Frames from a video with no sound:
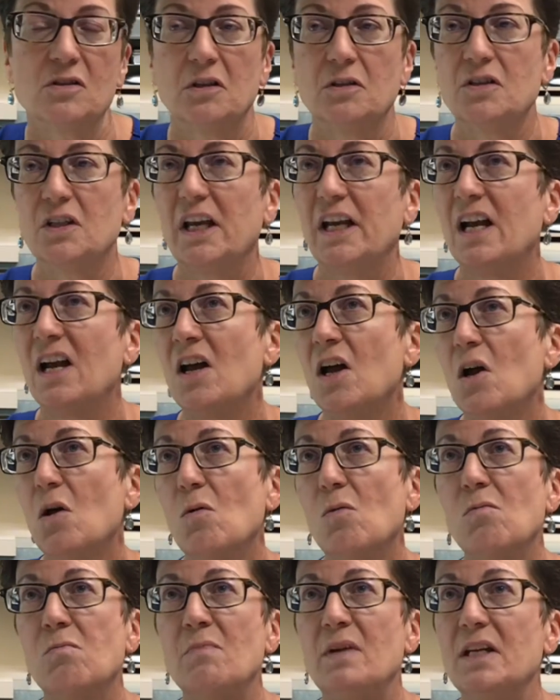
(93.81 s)
They'll say,
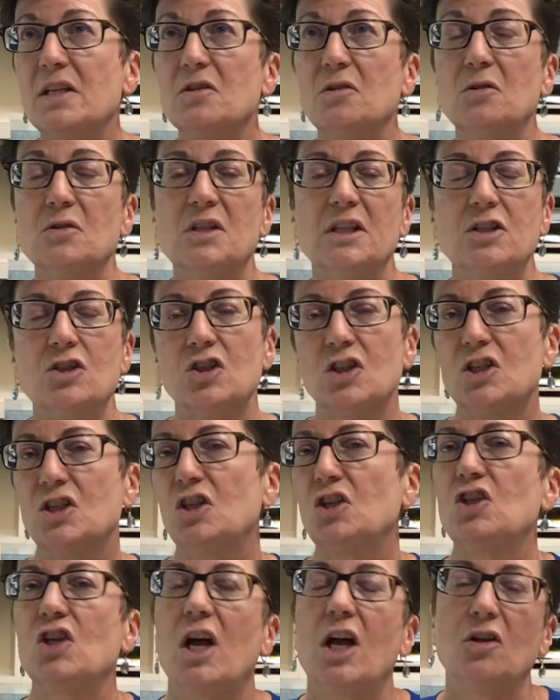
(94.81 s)
oh, measles, it's just
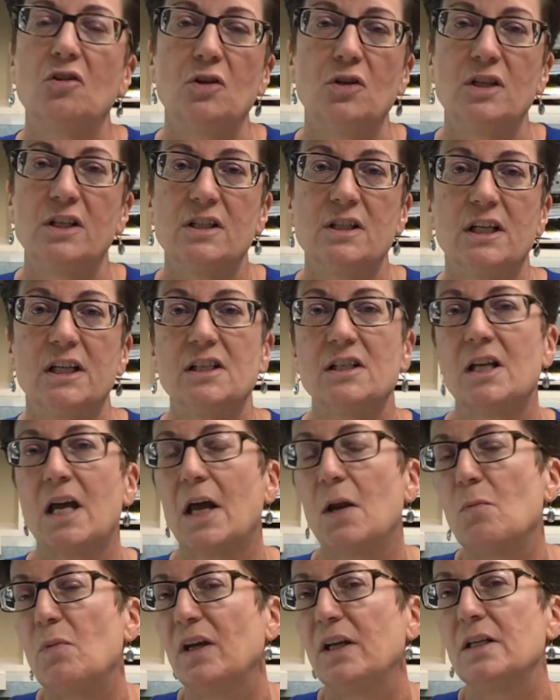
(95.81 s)
a childhood disease,
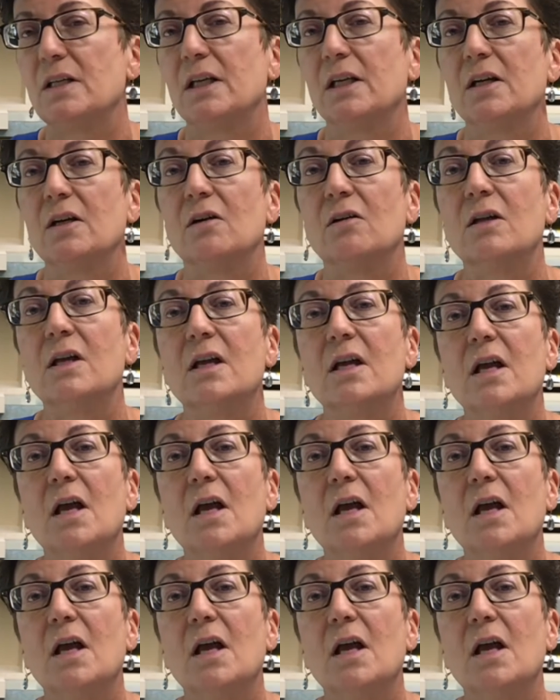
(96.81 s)
not a big deal.